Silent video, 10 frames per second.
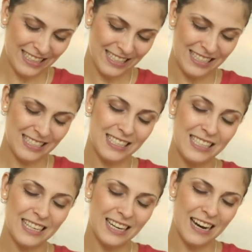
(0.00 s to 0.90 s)
Let's see
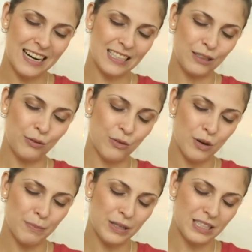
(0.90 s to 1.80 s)
the card
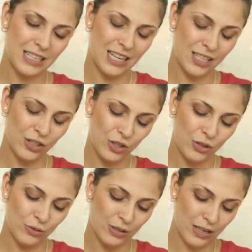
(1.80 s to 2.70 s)
for Monday and
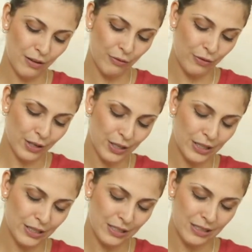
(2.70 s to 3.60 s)
Tuesday
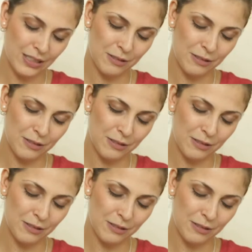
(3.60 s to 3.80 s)
first.